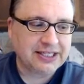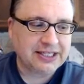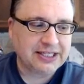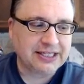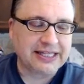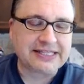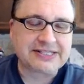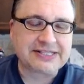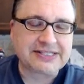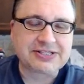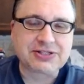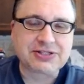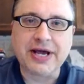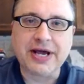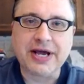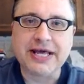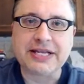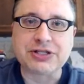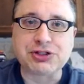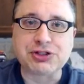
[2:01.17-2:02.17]
Let's go
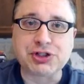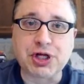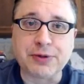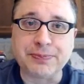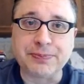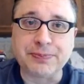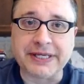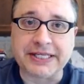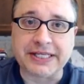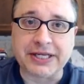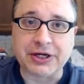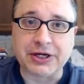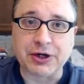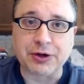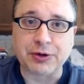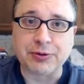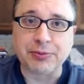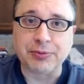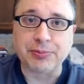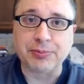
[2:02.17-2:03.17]
ahead and jump in
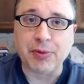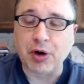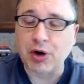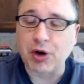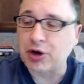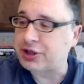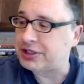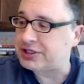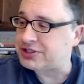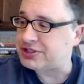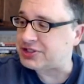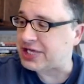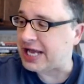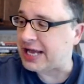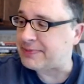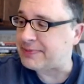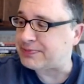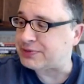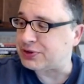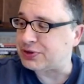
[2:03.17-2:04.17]
here. Mark
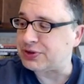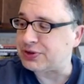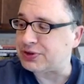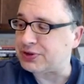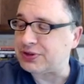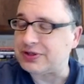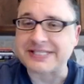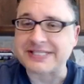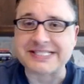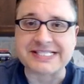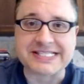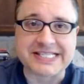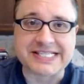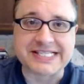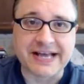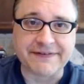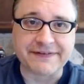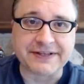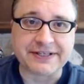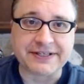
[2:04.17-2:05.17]
chapter
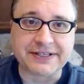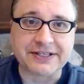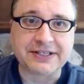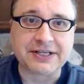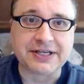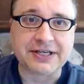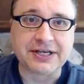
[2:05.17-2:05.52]
7.